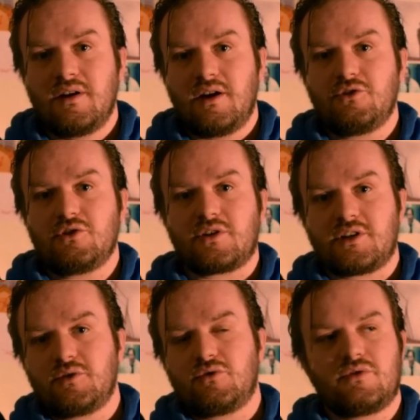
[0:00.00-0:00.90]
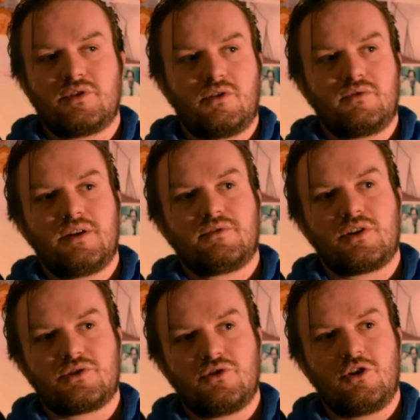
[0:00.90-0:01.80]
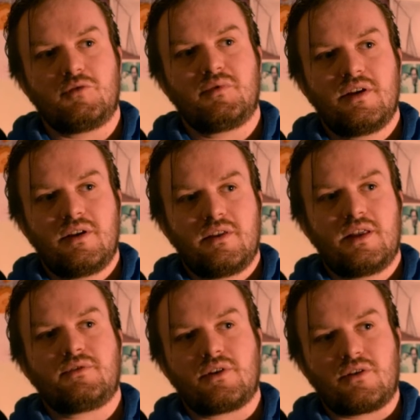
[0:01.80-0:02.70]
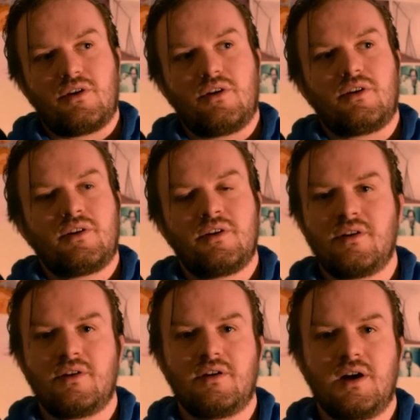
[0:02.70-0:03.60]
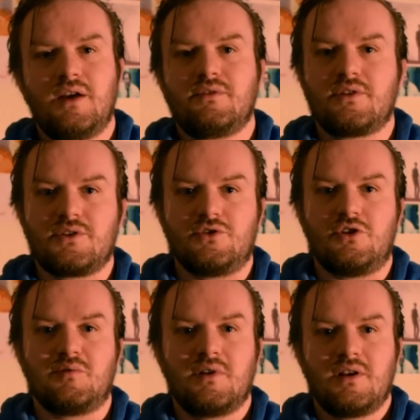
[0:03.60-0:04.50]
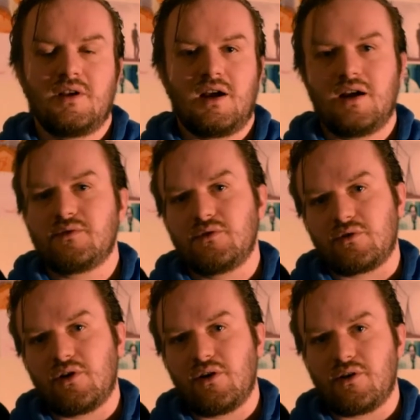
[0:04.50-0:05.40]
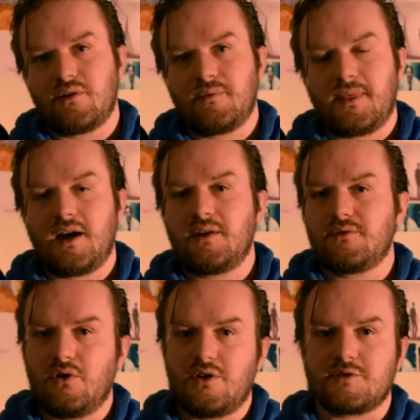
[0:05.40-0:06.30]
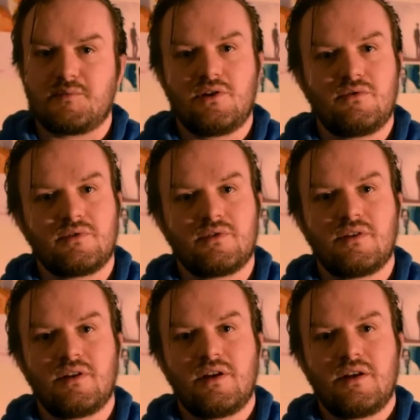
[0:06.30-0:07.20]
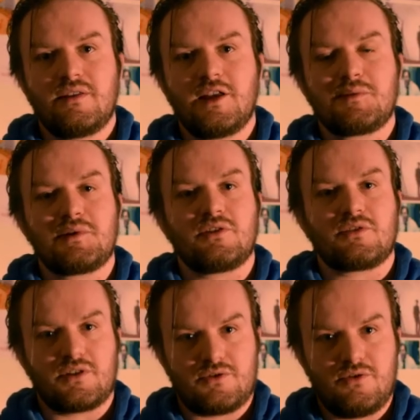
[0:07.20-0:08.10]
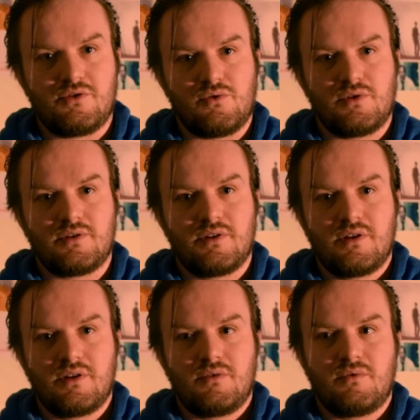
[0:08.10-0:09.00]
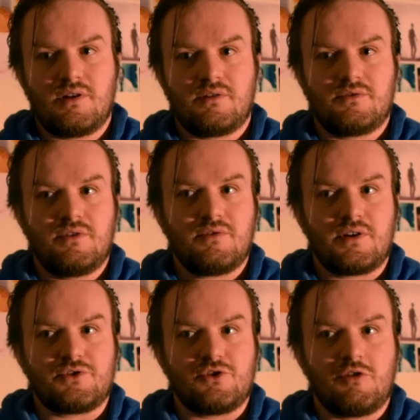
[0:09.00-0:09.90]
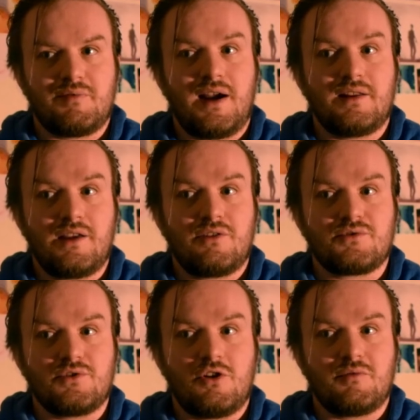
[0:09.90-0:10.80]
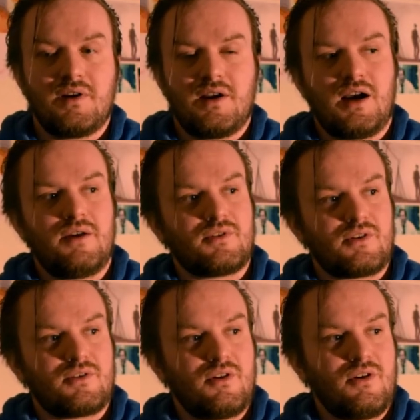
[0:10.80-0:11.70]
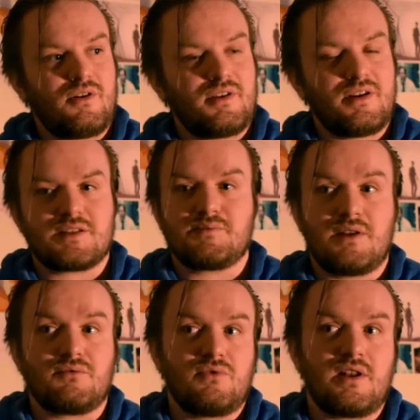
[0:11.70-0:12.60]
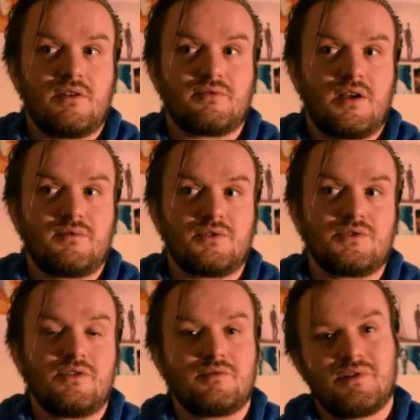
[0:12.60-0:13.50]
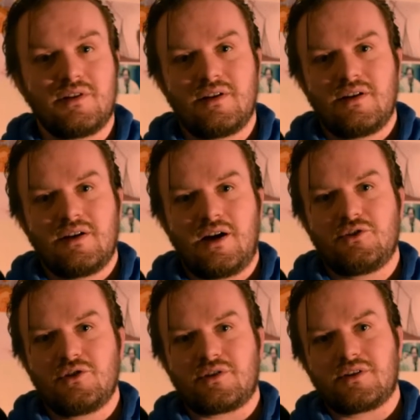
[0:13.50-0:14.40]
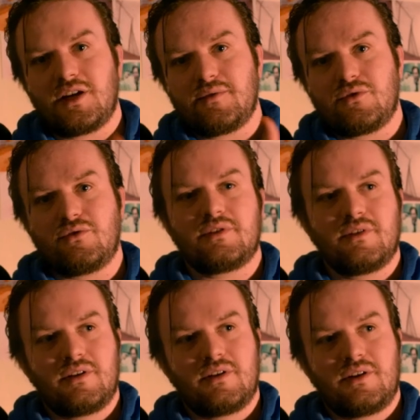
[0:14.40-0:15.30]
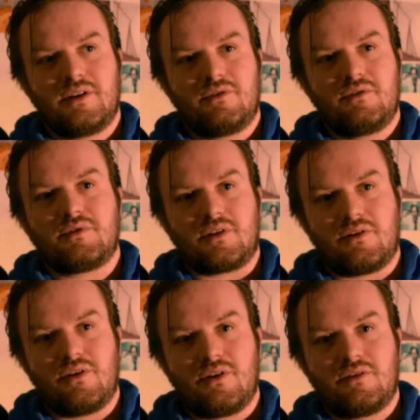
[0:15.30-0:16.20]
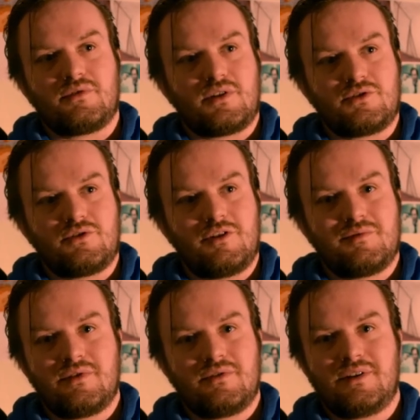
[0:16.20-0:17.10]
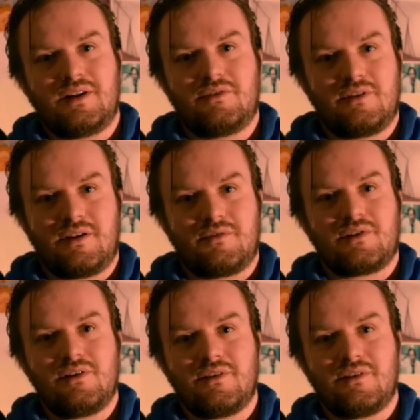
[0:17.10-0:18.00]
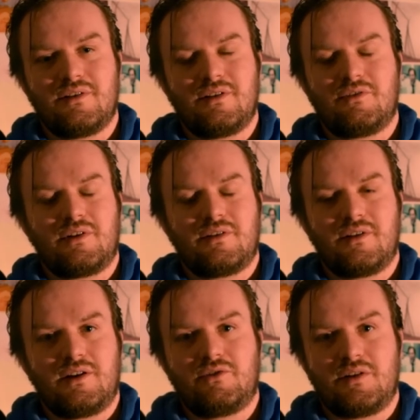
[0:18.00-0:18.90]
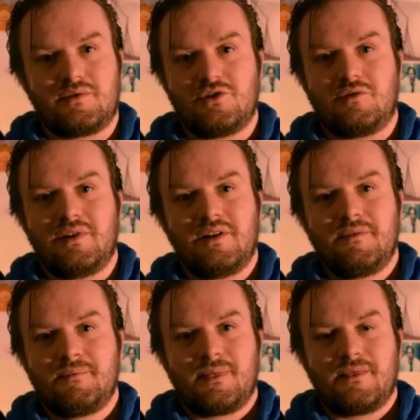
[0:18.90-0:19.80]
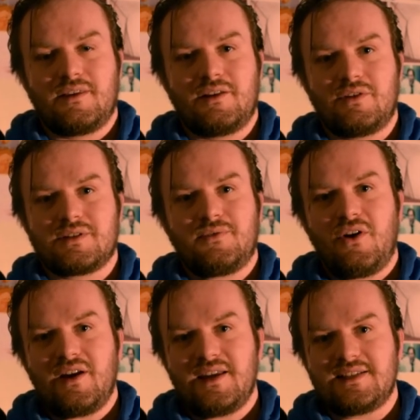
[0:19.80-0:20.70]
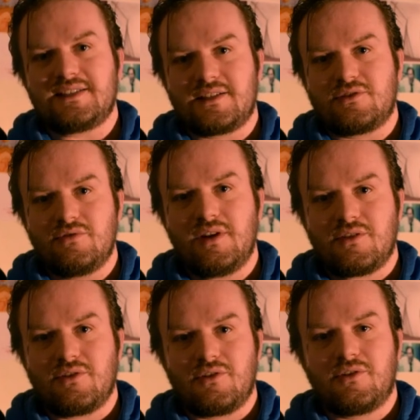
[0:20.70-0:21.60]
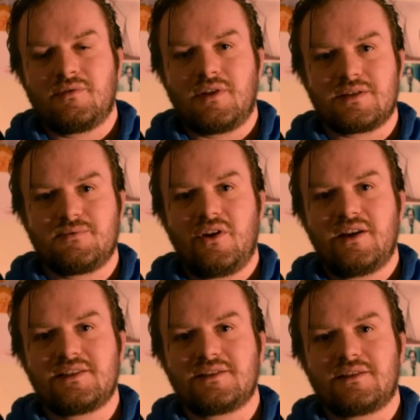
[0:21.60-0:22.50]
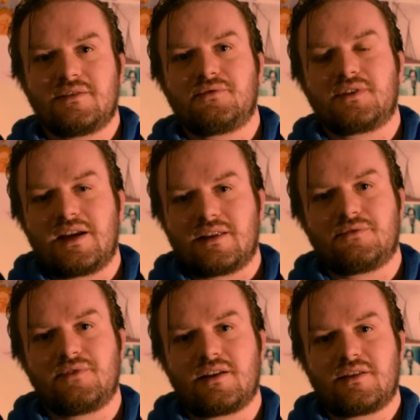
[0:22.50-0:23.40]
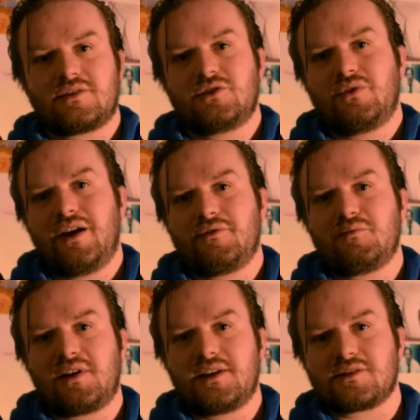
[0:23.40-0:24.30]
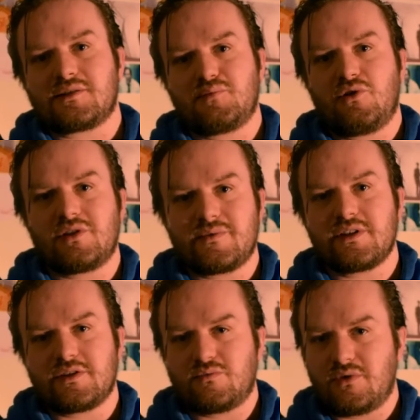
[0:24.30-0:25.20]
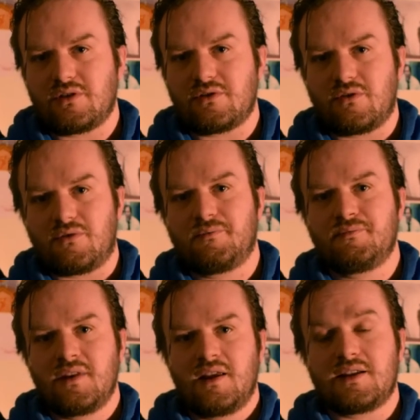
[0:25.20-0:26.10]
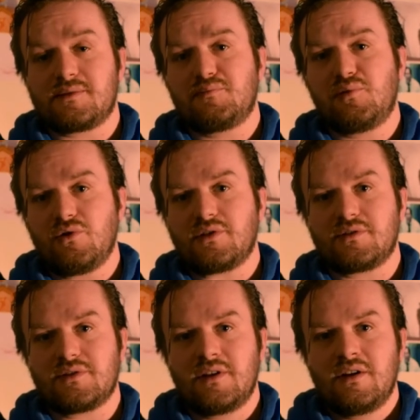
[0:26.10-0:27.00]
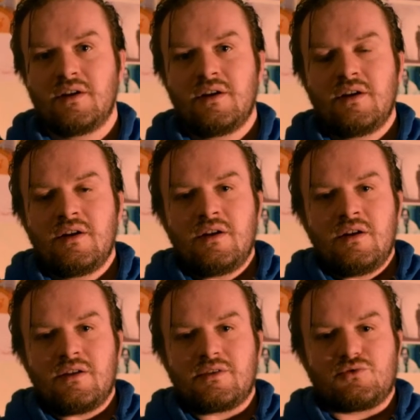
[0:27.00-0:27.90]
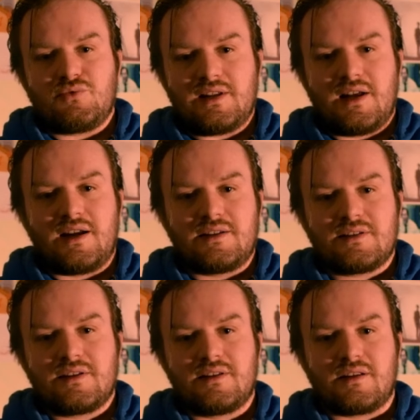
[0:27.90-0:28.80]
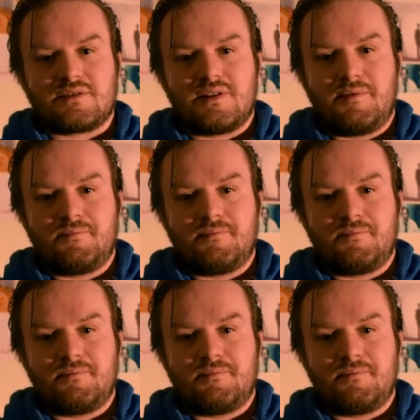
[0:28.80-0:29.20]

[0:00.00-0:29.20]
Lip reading: And you're looking at them going, you know, they've got a job, they've got a car, I've got a job, I have no car, I have no house of my own. They could be looking at you going, well, you've got a job, I like your job, I've got a car, yes, but I would really love to have your job. And you're looking at them going, you know, you've got a car, you've got a job, I only have a car, I only have a job. You know, it's very easy to do that there. It's very easy to forget the fact that, you know, everybody is comparing themselves with one another. It's important to realize that